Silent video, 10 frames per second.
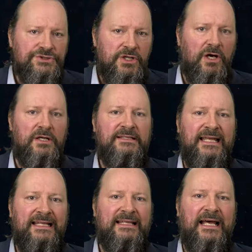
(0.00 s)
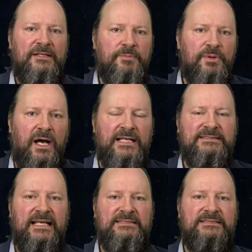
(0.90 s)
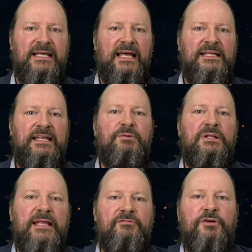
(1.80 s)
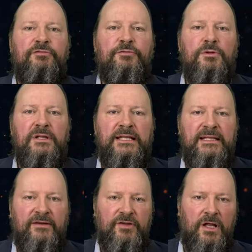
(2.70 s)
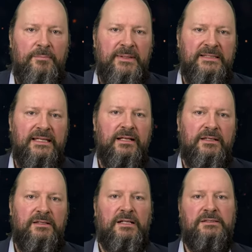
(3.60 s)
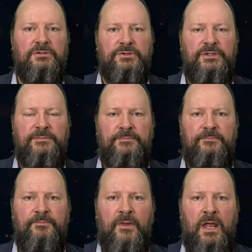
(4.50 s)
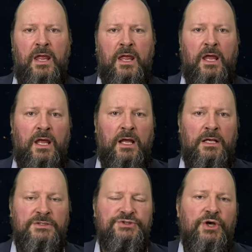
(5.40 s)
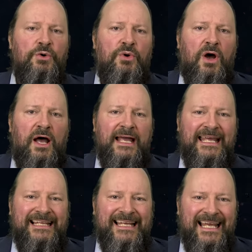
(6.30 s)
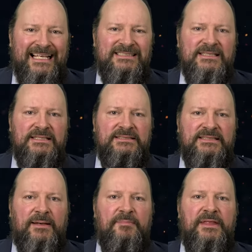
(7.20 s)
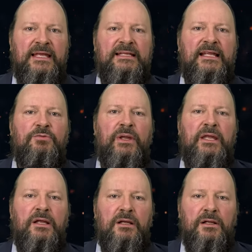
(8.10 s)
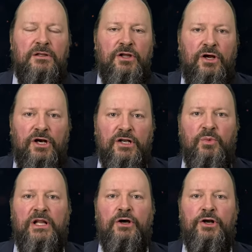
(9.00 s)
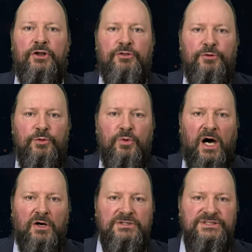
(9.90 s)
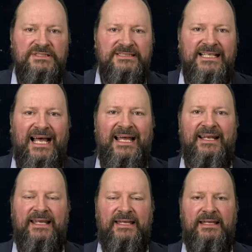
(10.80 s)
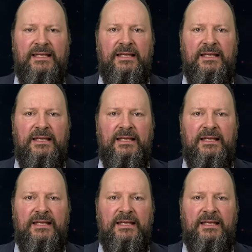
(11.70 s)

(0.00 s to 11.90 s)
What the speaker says: start in that process, they will never fully develop it in adulthood. So it is something that we learn through our society